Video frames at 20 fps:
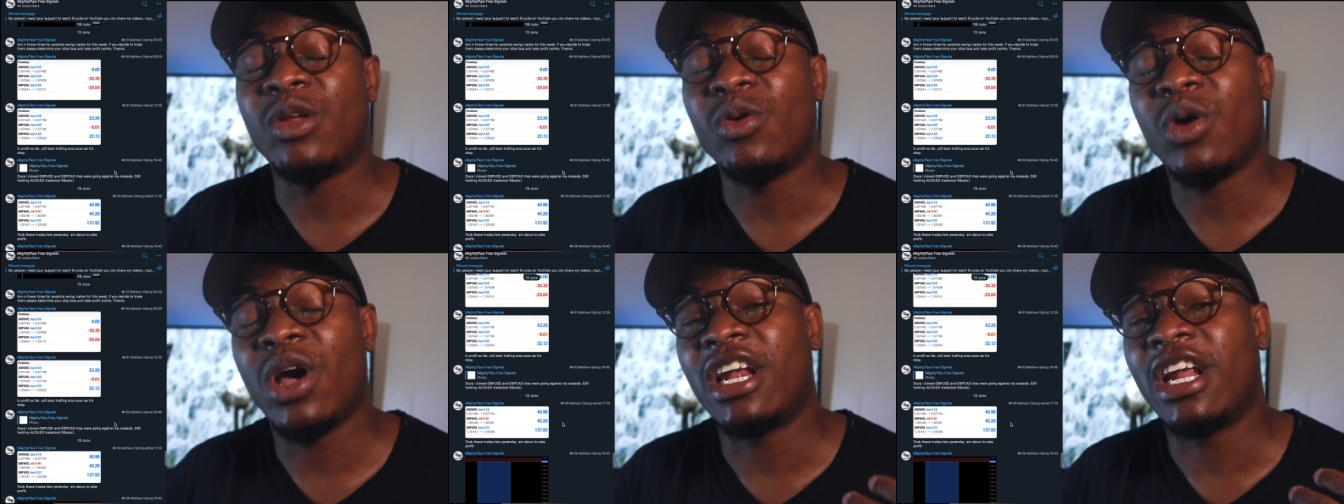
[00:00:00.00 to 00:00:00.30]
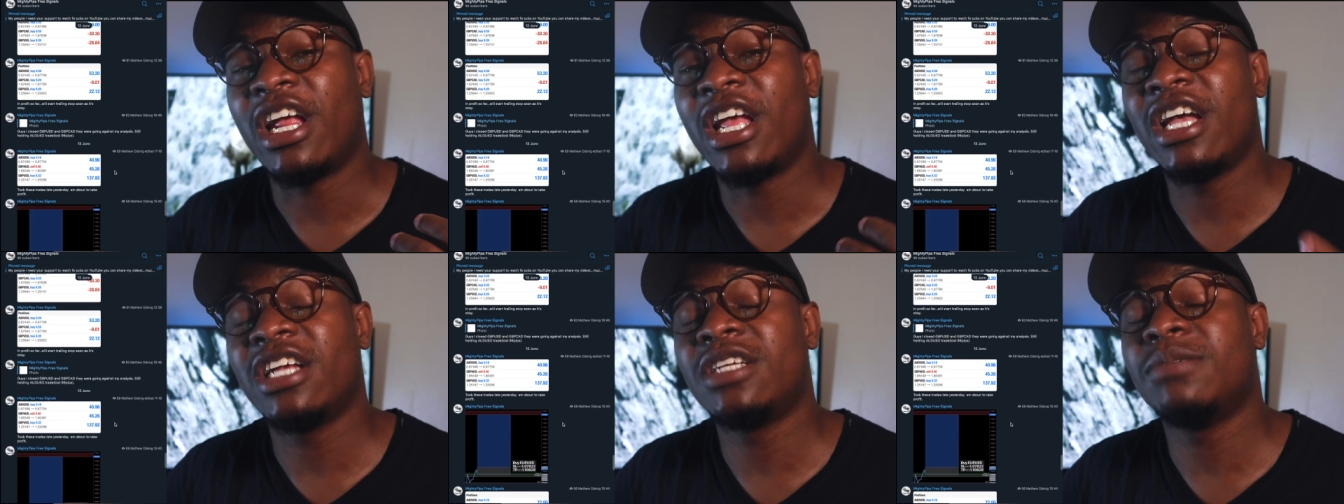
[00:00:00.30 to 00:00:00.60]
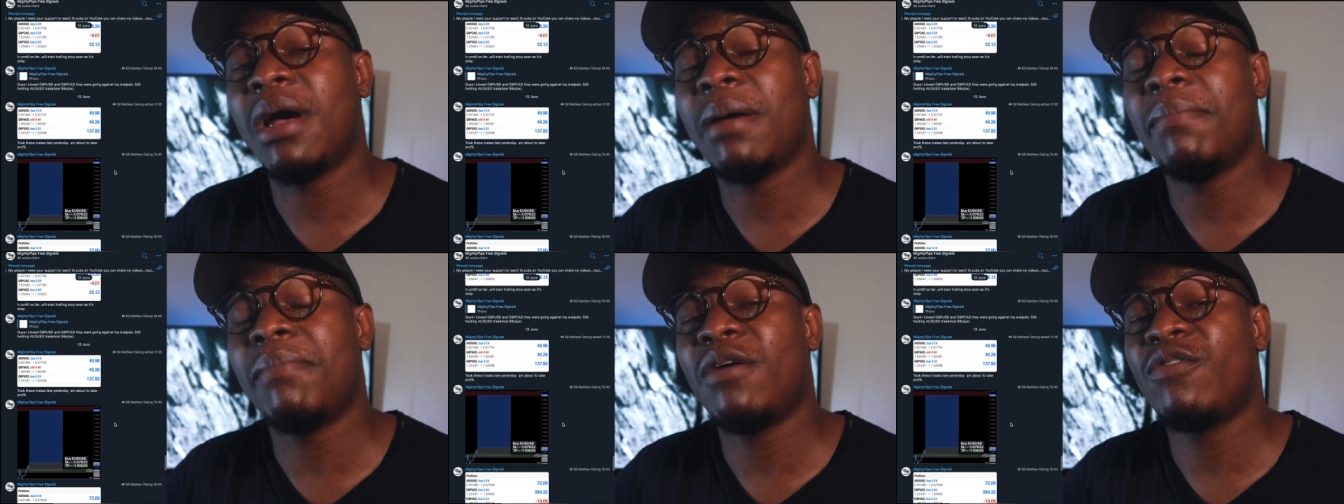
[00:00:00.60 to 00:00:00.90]
and you can
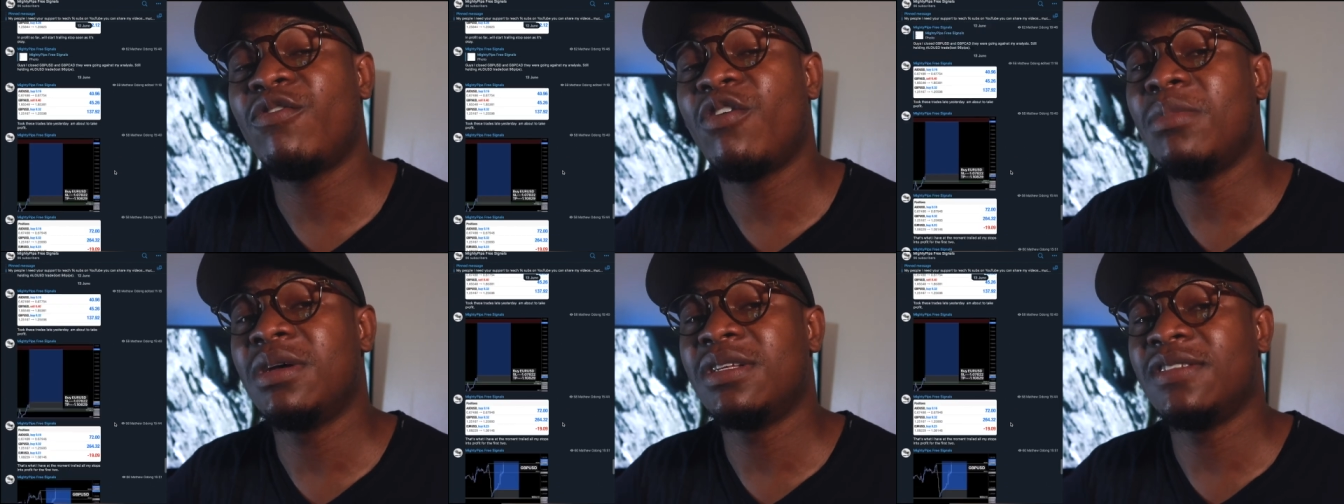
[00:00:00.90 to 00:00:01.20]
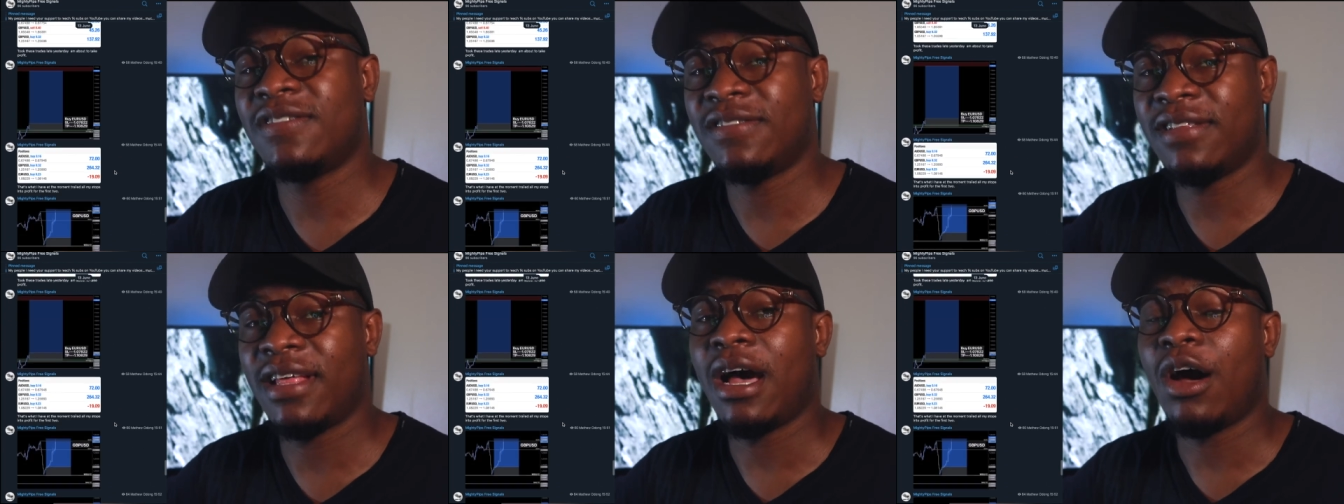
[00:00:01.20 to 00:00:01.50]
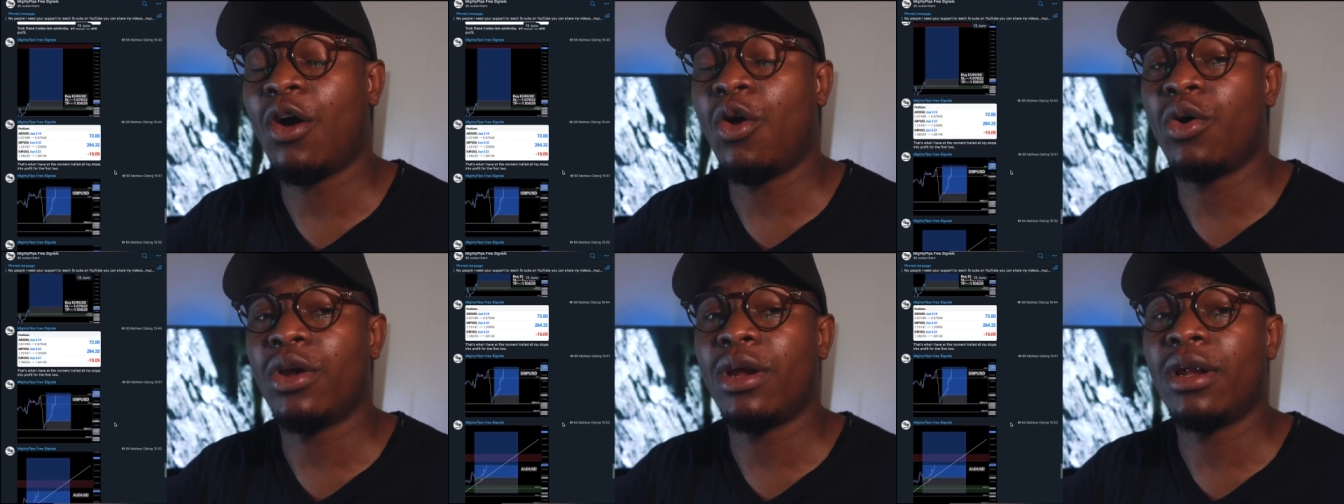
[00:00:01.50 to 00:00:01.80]
gauge my performance
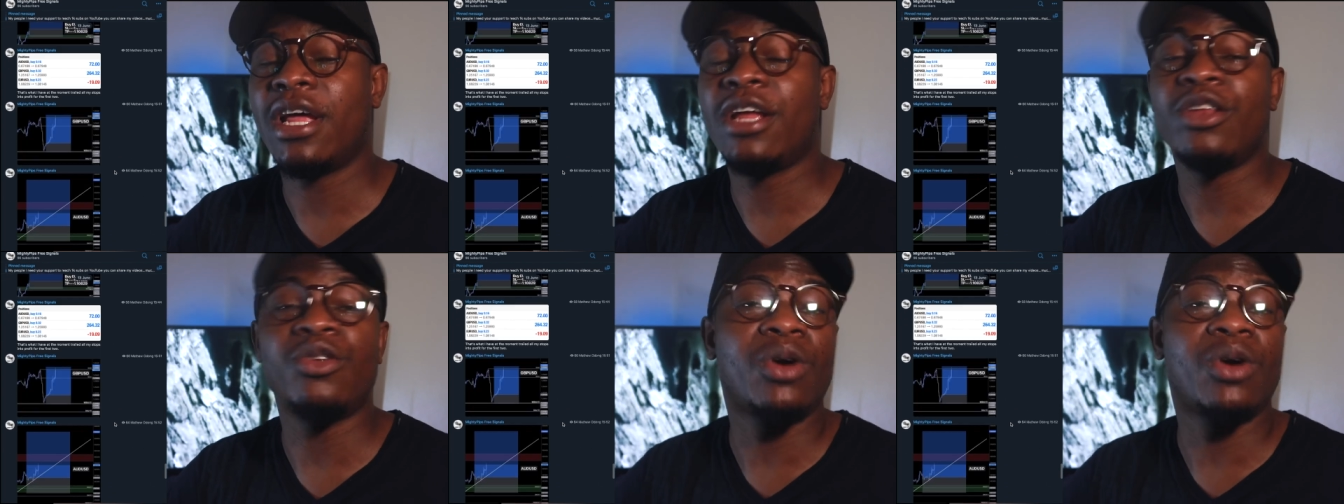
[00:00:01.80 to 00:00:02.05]
there on.